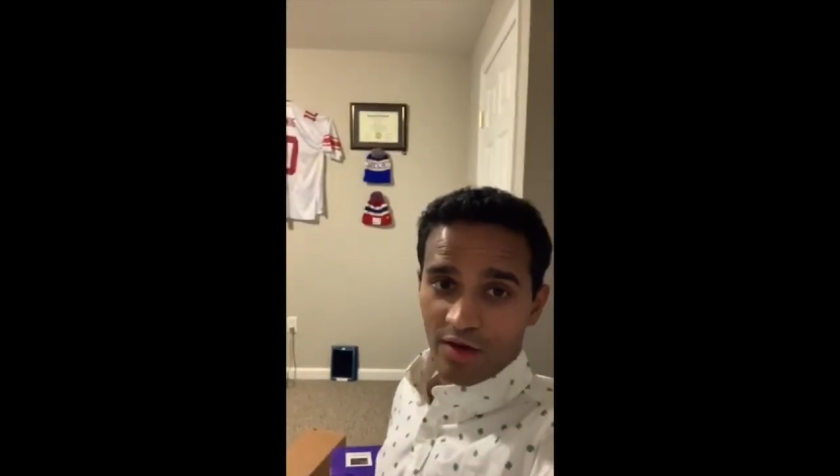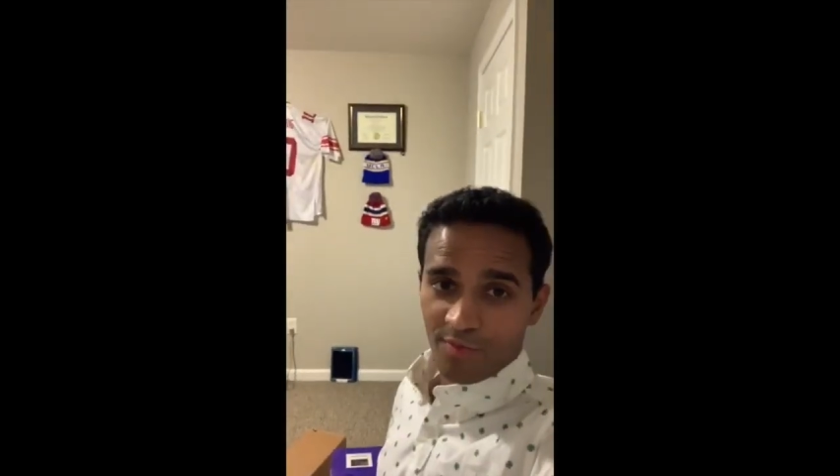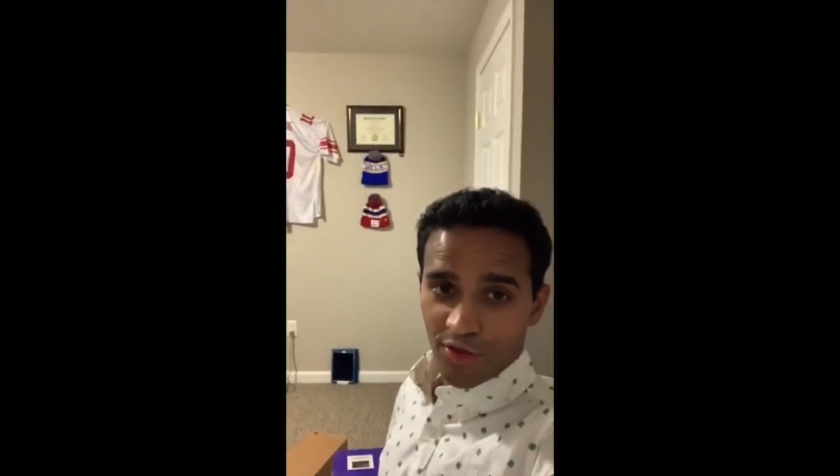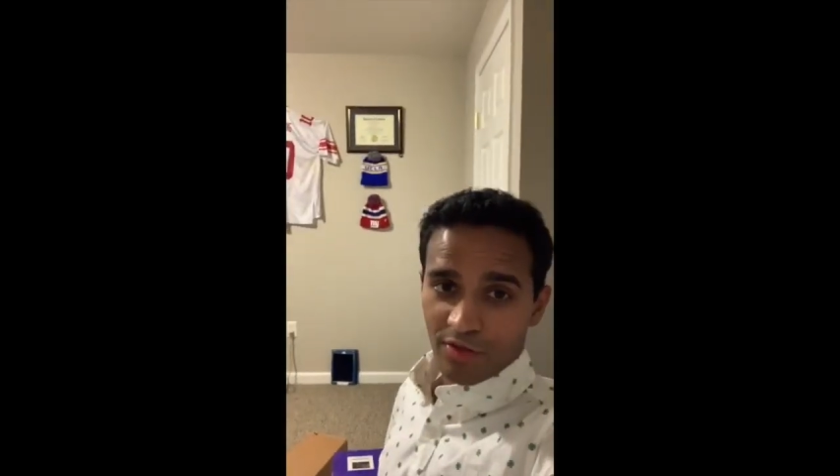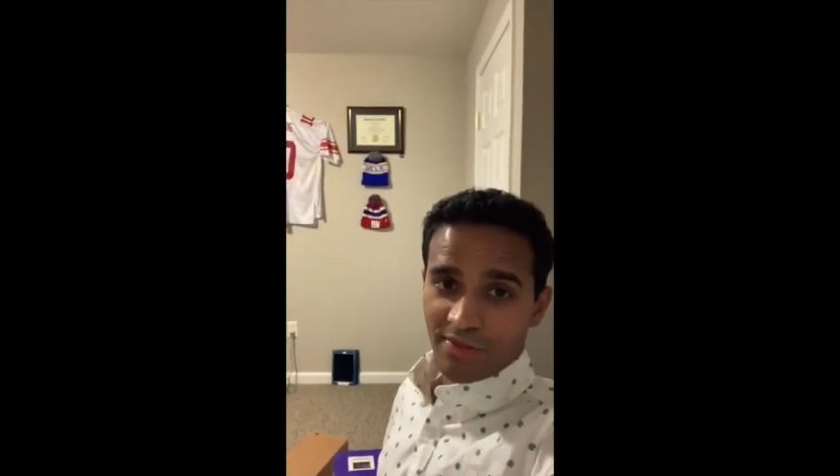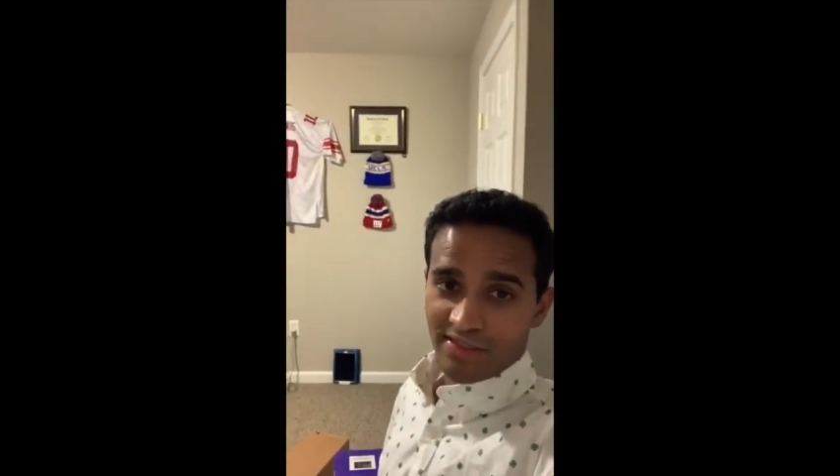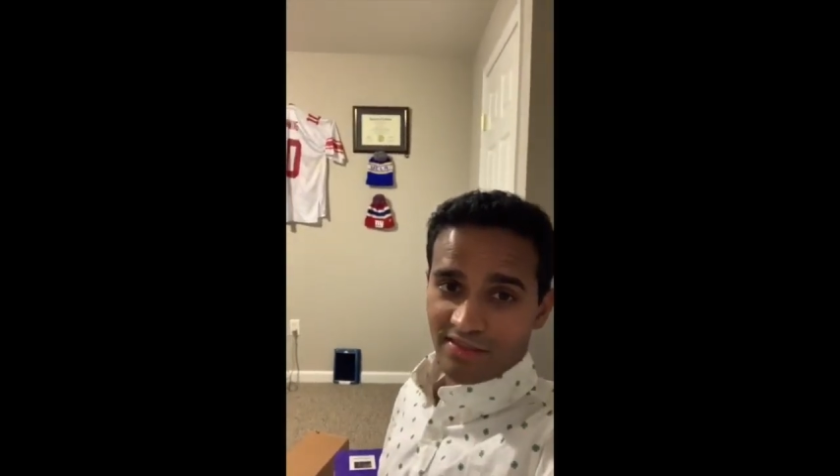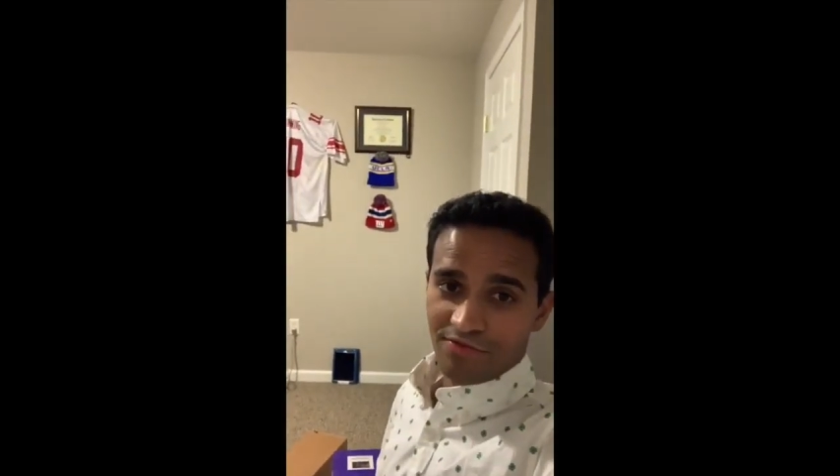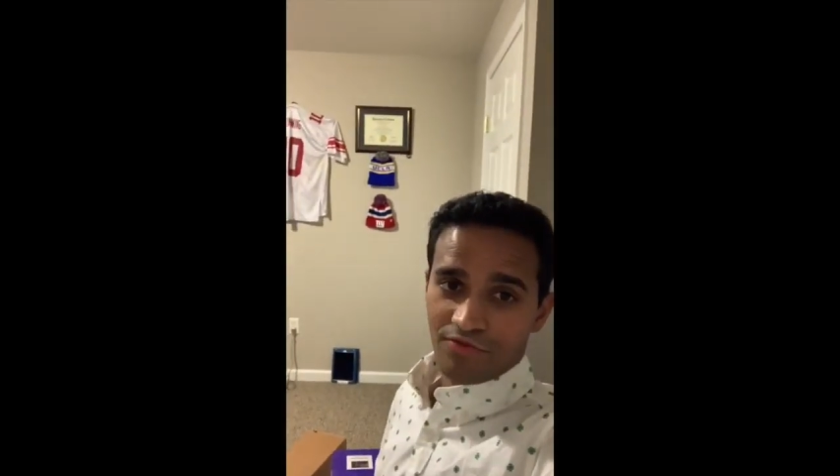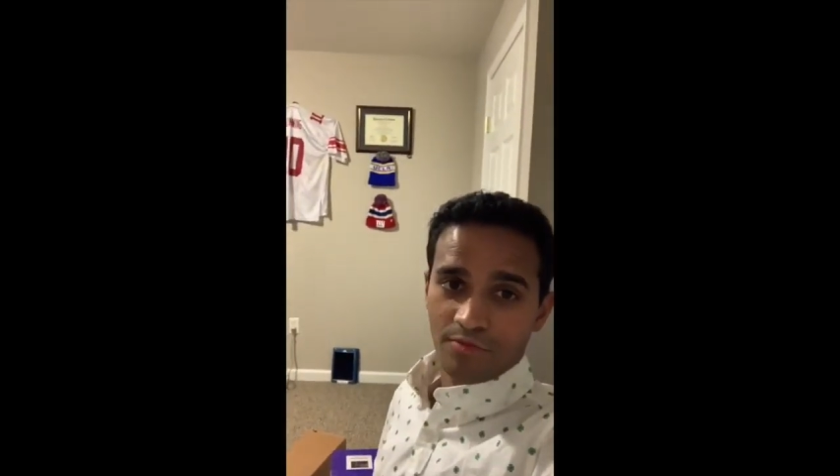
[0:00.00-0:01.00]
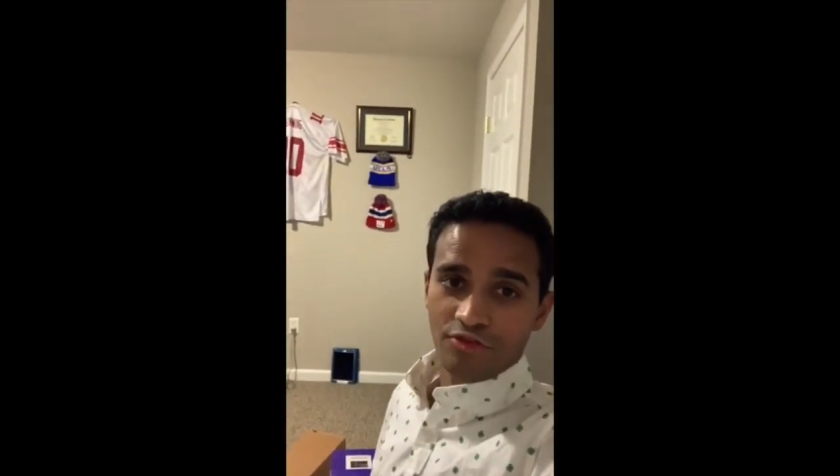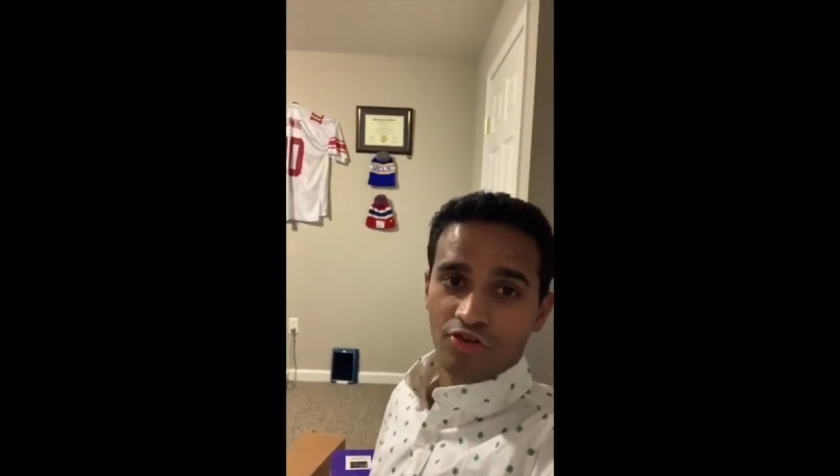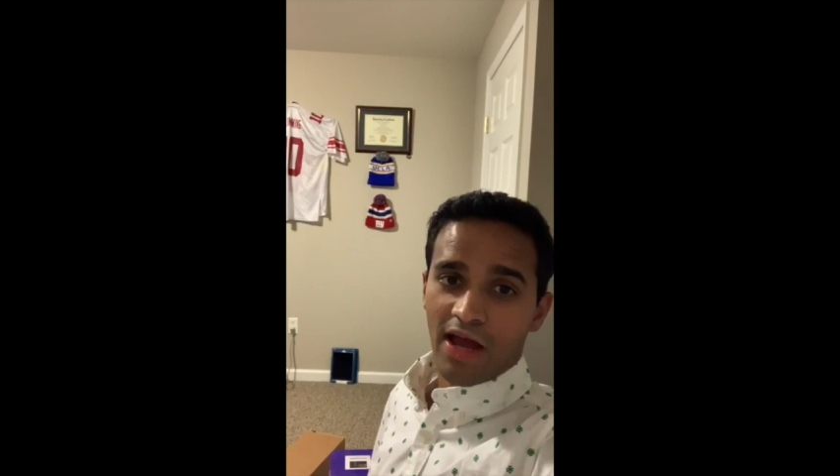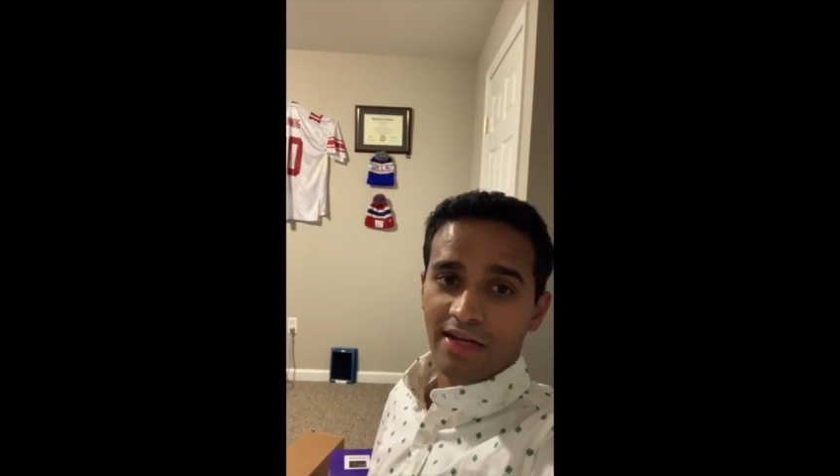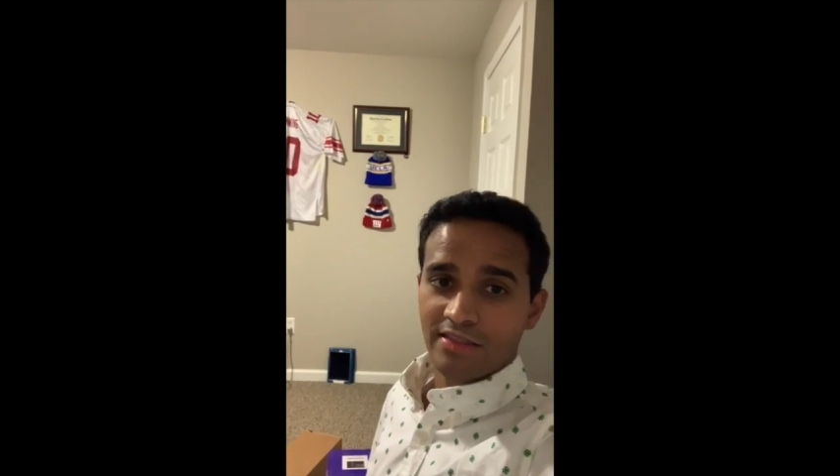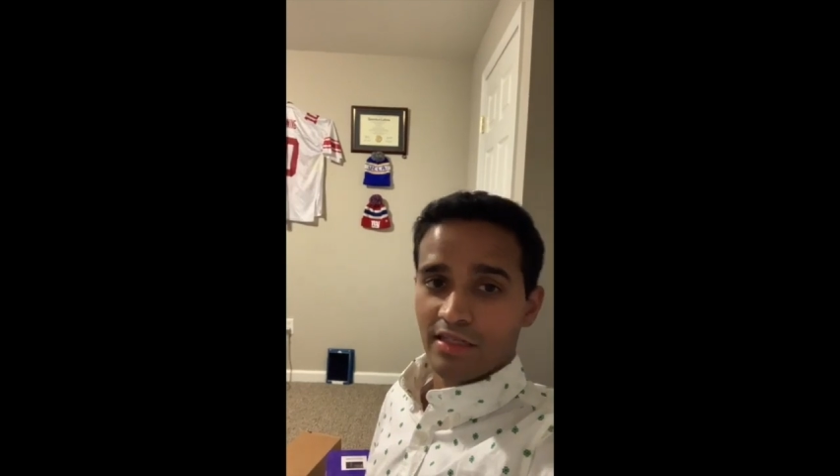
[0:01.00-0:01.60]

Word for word: build a PC from scratch,